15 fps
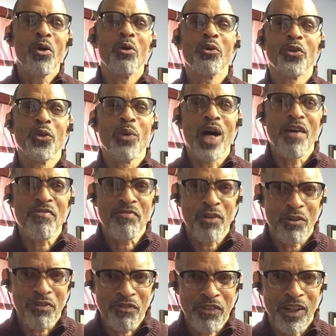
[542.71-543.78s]
or do I
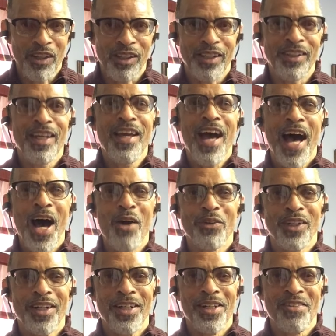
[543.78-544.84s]
fulfill it
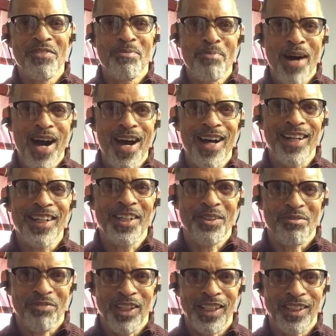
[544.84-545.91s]
out of my
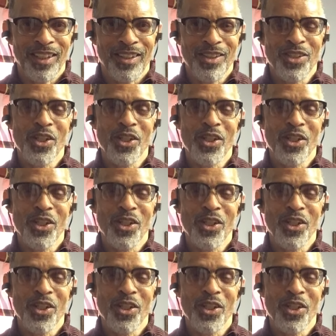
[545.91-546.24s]
convenience?